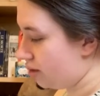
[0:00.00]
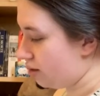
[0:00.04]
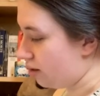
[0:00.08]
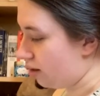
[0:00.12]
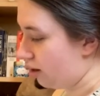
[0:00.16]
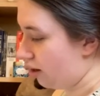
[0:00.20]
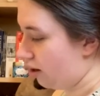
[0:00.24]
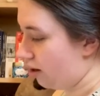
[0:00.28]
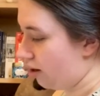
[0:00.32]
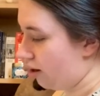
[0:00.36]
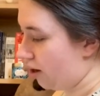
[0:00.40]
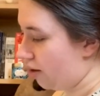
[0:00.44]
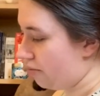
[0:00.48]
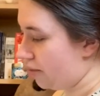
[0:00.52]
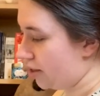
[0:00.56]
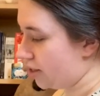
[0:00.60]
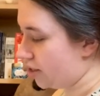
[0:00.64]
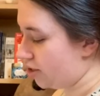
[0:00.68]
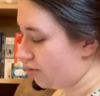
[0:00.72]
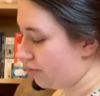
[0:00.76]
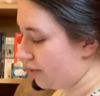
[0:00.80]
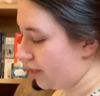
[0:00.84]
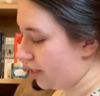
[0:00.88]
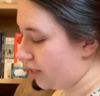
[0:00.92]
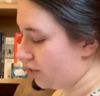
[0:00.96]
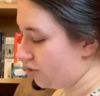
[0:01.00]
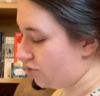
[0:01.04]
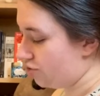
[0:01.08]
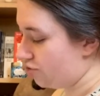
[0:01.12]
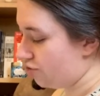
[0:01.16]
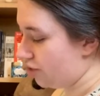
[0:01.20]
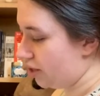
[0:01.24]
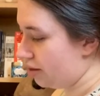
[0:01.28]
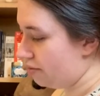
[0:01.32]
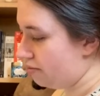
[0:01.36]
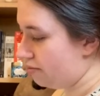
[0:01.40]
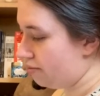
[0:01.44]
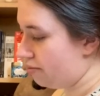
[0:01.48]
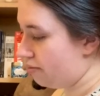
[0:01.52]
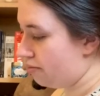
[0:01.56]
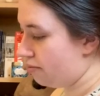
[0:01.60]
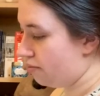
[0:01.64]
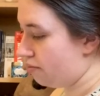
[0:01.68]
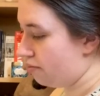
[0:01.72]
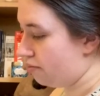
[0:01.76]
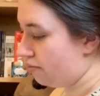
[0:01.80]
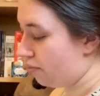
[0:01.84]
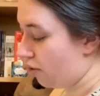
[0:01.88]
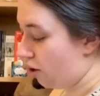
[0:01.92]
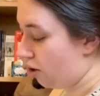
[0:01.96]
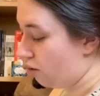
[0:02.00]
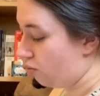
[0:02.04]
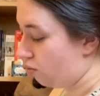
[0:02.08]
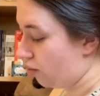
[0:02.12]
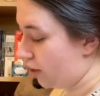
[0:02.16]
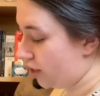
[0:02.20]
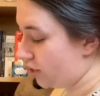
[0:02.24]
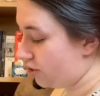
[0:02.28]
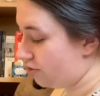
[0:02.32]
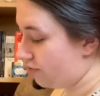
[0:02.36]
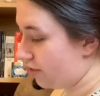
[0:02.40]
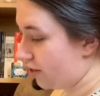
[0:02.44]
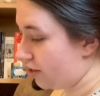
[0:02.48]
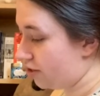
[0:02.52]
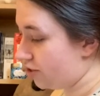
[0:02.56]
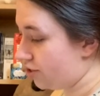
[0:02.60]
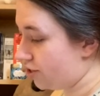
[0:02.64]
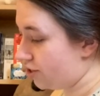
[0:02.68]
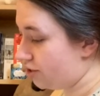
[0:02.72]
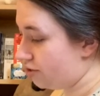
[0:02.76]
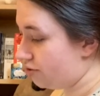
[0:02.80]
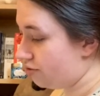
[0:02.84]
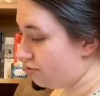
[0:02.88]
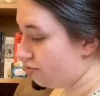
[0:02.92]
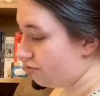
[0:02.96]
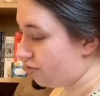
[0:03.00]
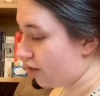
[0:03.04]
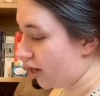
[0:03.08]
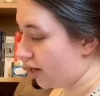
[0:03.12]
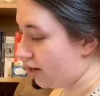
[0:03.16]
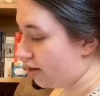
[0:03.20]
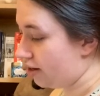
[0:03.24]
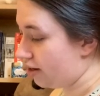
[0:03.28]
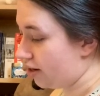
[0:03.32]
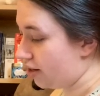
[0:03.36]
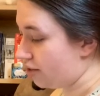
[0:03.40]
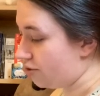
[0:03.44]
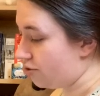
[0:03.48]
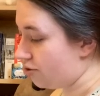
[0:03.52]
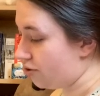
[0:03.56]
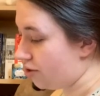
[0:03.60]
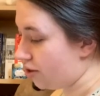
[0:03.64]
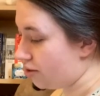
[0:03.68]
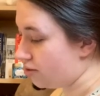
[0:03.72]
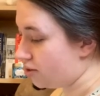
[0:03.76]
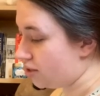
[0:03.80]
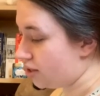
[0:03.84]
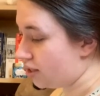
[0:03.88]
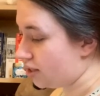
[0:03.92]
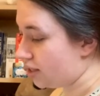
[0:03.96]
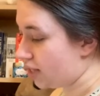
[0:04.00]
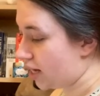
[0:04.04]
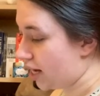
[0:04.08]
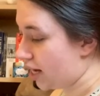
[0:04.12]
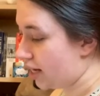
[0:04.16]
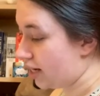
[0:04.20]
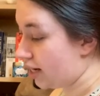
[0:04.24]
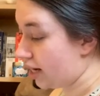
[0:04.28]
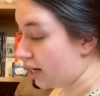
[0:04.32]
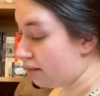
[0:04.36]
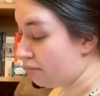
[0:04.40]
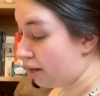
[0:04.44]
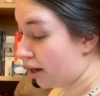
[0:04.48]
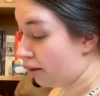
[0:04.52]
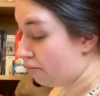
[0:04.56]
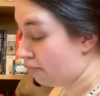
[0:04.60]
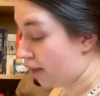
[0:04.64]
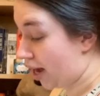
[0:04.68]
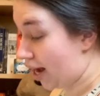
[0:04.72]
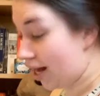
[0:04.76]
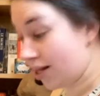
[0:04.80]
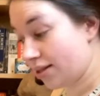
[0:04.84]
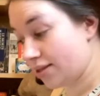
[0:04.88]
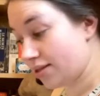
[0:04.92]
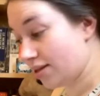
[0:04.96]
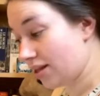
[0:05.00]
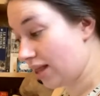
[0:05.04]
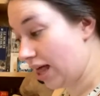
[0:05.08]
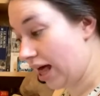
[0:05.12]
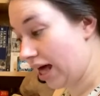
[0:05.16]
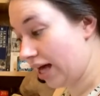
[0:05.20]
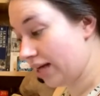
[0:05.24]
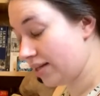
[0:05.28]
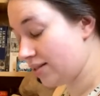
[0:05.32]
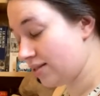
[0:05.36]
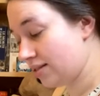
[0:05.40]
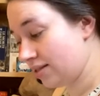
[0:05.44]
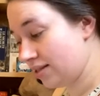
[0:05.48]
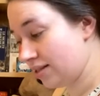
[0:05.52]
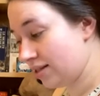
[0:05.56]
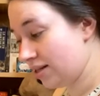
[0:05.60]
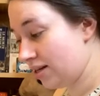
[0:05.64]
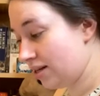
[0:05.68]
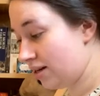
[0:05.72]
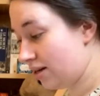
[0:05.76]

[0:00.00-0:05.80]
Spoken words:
Midsummer Night's Dream, but a witch version, written in 2010 in my maths class,